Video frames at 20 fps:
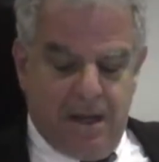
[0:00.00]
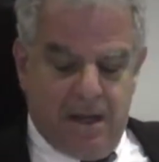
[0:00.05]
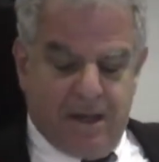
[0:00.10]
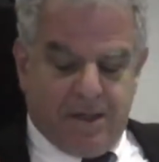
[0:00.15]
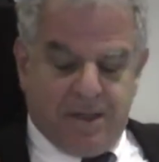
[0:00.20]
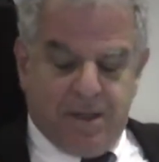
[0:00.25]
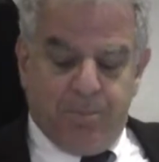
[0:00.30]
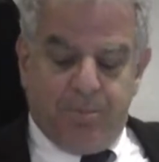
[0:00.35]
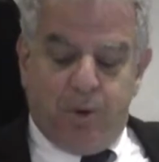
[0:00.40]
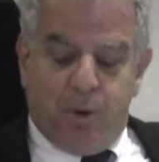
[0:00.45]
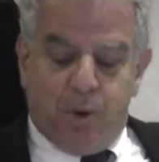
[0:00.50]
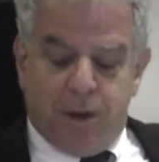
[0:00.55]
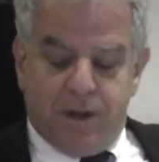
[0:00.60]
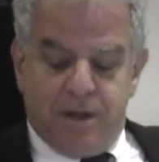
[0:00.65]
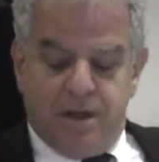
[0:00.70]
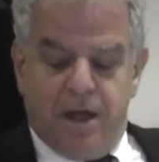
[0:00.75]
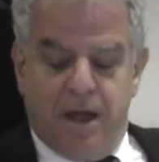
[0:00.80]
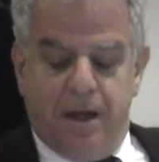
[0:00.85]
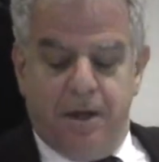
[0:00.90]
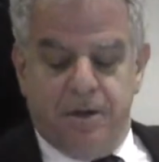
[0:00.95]
It's
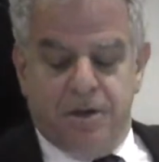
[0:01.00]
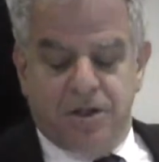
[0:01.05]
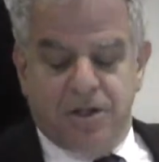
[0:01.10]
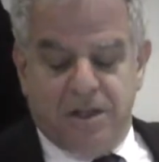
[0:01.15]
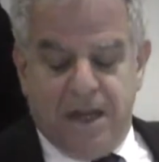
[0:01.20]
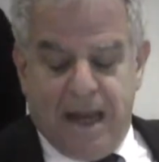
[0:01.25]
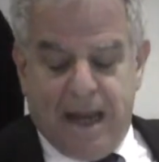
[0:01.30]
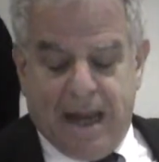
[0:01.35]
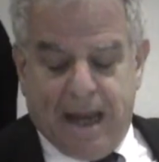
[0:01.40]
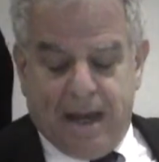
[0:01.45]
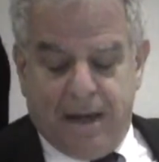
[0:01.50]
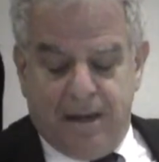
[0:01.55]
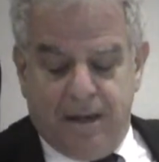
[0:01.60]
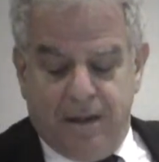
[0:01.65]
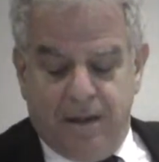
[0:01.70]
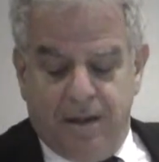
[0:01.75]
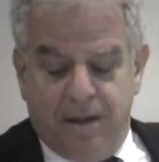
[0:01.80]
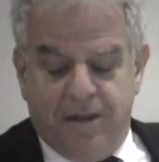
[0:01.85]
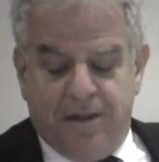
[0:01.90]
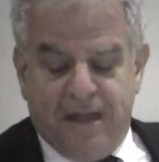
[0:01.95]
important to
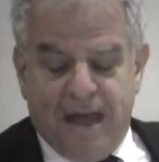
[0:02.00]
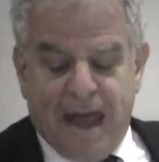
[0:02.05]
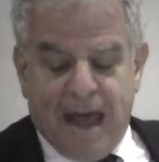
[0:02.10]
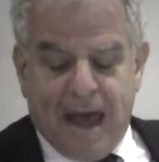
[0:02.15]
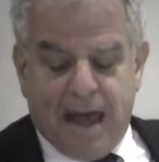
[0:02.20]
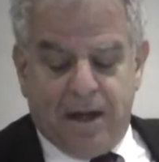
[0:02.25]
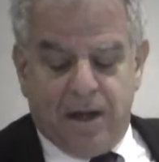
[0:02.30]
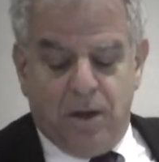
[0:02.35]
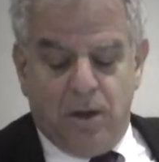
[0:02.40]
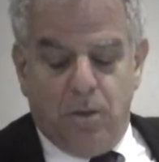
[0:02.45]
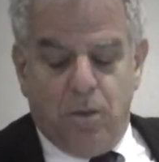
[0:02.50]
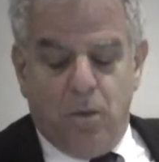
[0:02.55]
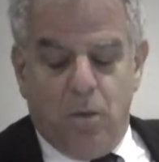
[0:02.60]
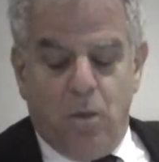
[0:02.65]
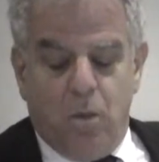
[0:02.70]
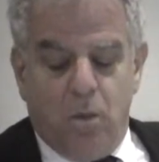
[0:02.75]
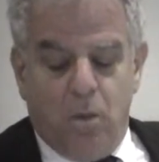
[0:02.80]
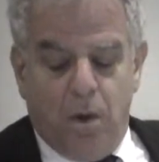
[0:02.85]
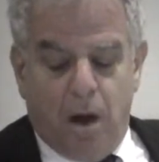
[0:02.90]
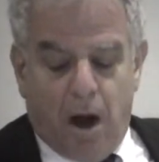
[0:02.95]
understand that
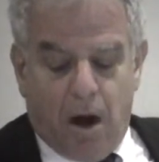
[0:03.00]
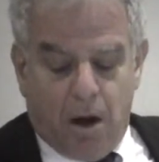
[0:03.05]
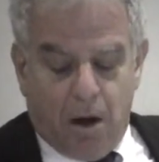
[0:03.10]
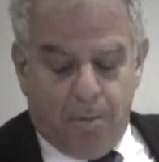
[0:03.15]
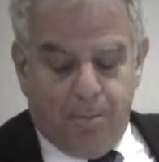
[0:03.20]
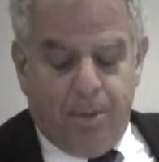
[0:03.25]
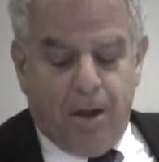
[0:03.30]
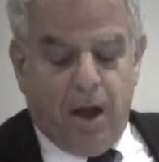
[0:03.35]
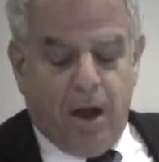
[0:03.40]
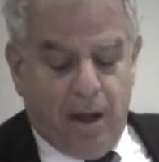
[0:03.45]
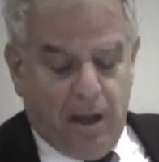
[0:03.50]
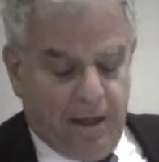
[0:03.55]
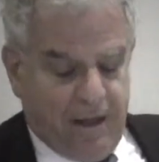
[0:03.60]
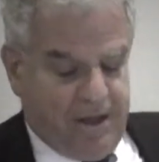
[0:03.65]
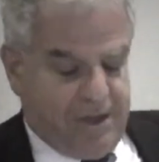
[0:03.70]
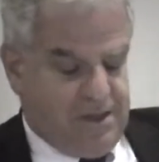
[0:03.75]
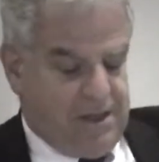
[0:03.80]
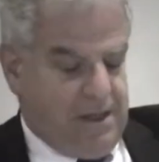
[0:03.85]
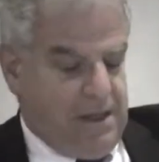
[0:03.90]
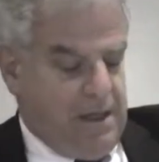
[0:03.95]
our
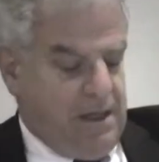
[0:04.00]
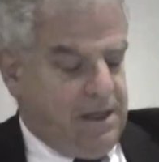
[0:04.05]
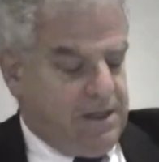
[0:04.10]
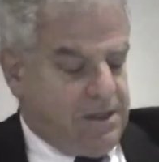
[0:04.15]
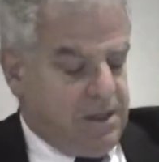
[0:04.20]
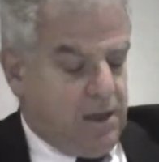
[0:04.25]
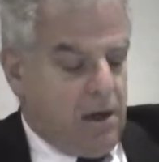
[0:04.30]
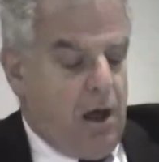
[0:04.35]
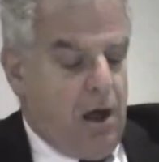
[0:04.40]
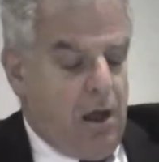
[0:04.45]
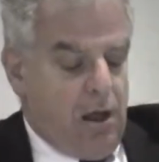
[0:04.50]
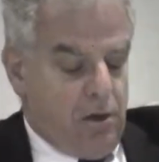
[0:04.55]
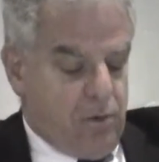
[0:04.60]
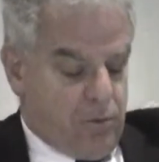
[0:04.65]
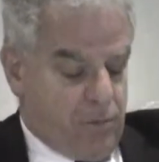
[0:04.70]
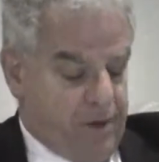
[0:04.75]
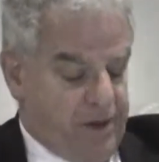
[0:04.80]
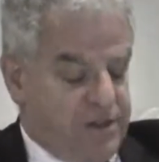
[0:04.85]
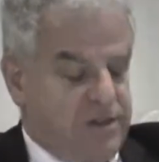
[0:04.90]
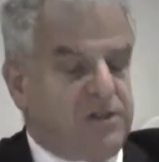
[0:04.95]
policy is an
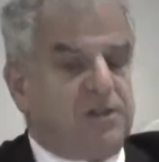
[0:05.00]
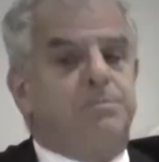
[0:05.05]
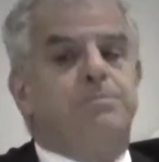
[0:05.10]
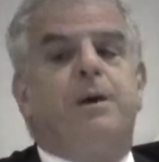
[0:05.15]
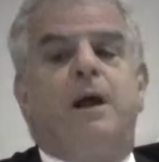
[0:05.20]
all risks